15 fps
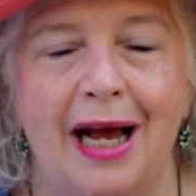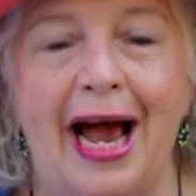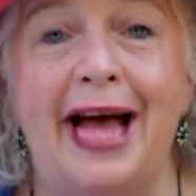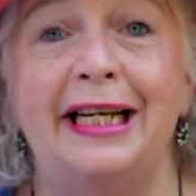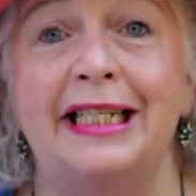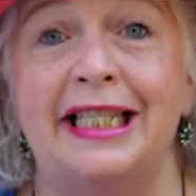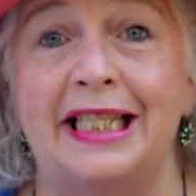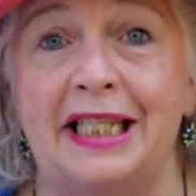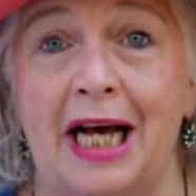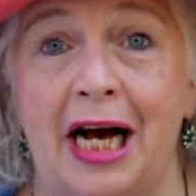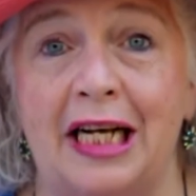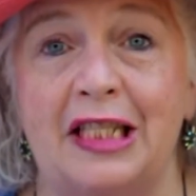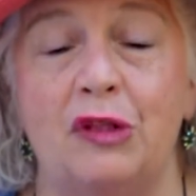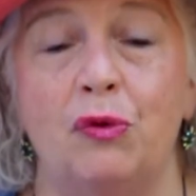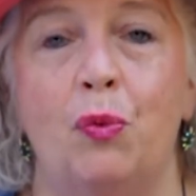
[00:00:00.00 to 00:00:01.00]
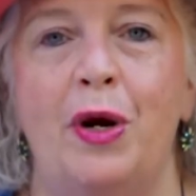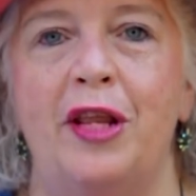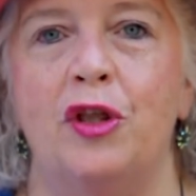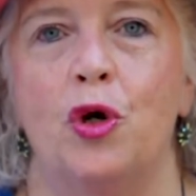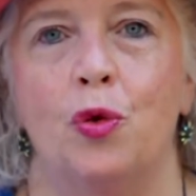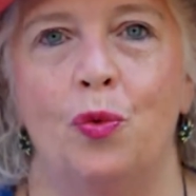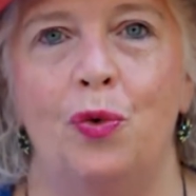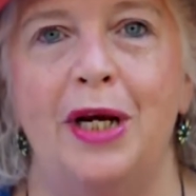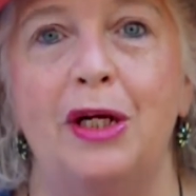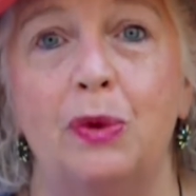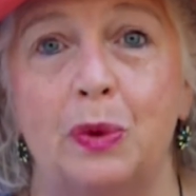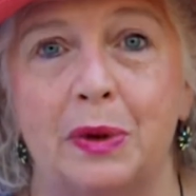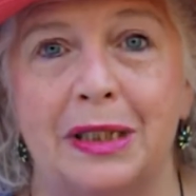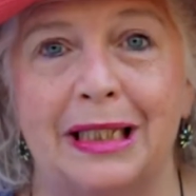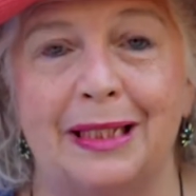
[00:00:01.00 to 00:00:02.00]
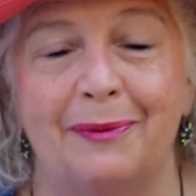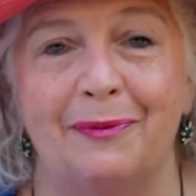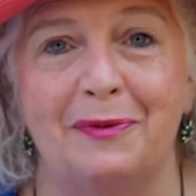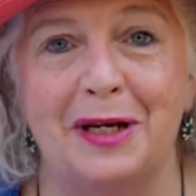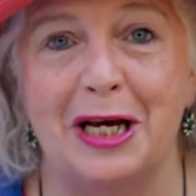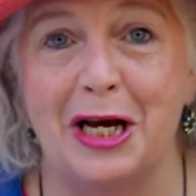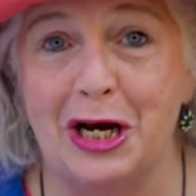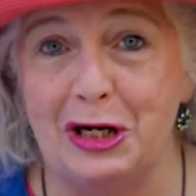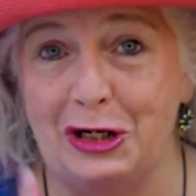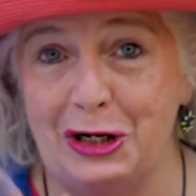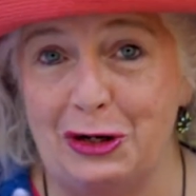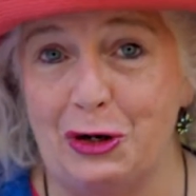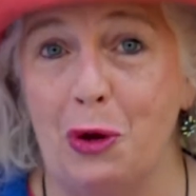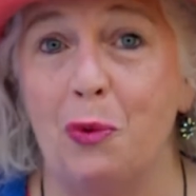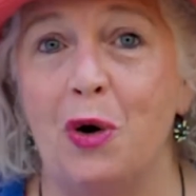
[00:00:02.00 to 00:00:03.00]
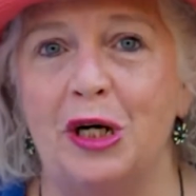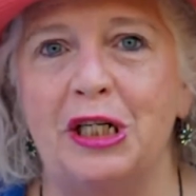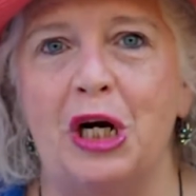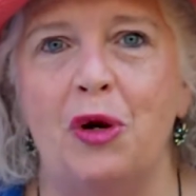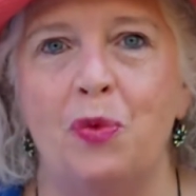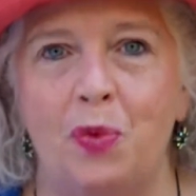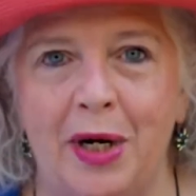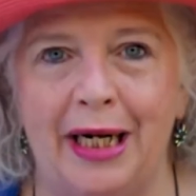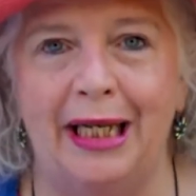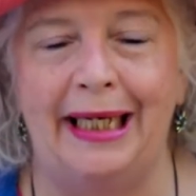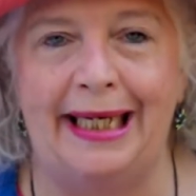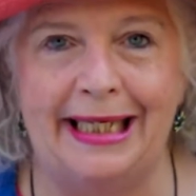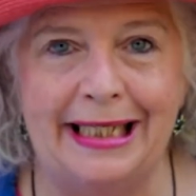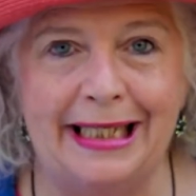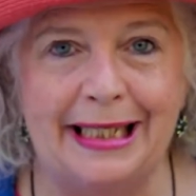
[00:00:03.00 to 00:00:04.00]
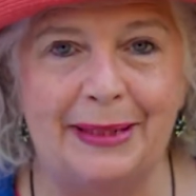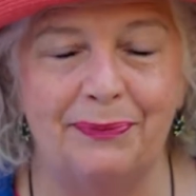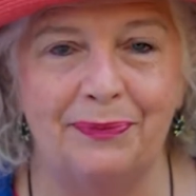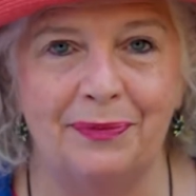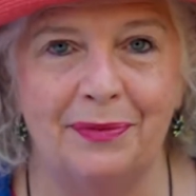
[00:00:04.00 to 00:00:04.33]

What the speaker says: and it starts with riddles. Do you know what a riddle is?